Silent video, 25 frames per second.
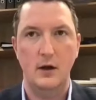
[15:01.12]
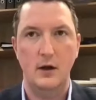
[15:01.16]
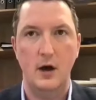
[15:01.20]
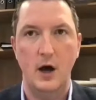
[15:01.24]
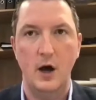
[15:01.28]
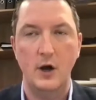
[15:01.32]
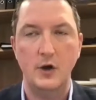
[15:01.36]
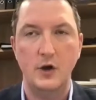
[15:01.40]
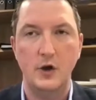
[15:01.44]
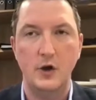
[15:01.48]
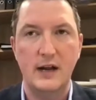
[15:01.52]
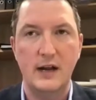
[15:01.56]

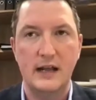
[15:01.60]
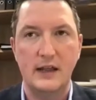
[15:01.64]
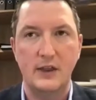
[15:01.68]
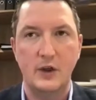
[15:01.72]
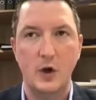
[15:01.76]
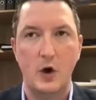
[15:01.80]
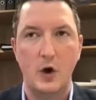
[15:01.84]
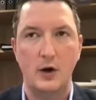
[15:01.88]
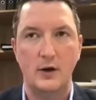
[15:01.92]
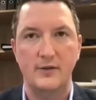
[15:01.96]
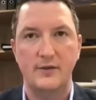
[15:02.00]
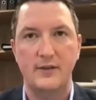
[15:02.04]
underneath
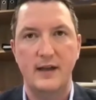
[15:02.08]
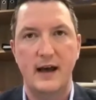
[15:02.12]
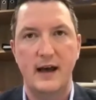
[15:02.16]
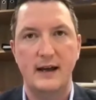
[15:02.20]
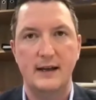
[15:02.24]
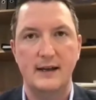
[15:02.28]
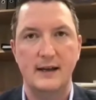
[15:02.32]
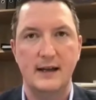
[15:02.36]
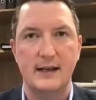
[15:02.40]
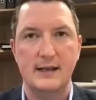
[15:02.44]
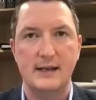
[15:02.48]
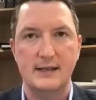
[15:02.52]
all of
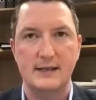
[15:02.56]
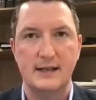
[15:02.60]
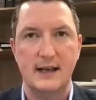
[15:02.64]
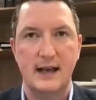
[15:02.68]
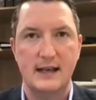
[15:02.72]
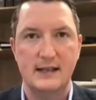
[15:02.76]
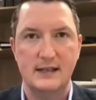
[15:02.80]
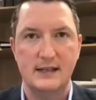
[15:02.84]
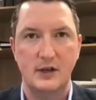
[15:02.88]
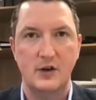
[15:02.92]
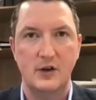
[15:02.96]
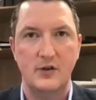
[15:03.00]
that
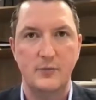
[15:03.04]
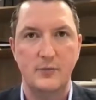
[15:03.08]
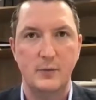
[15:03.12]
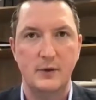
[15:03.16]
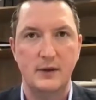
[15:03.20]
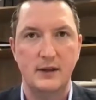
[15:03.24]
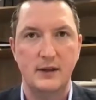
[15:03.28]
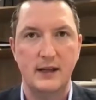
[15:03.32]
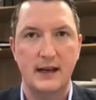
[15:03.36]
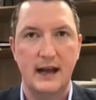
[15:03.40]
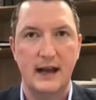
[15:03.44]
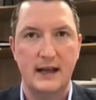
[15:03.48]
is a
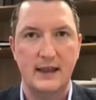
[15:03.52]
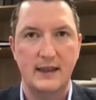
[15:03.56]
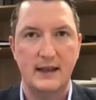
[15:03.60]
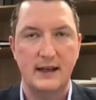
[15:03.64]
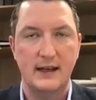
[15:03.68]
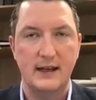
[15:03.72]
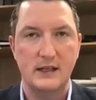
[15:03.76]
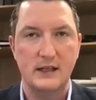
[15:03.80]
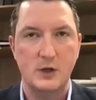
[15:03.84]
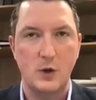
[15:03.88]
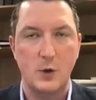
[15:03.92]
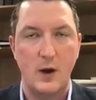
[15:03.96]
government that I
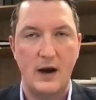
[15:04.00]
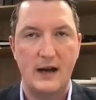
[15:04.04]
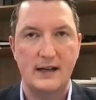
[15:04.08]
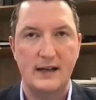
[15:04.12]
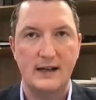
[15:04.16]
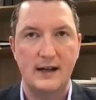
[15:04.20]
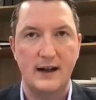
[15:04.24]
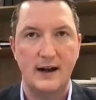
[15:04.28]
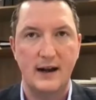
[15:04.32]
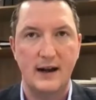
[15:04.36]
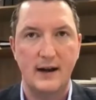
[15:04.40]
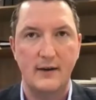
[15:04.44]
think is
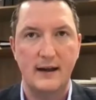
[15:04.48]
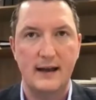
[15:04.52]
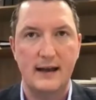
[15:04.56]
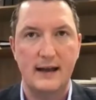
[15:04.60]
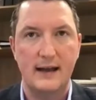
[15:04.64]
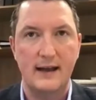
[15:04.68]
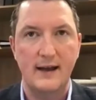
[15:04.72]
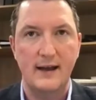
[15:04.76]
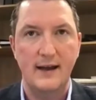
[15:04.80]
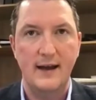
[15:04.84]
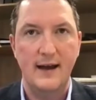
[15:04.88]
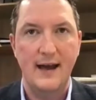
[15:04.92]
quite
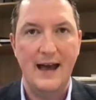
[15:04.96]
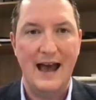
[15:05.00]
clearly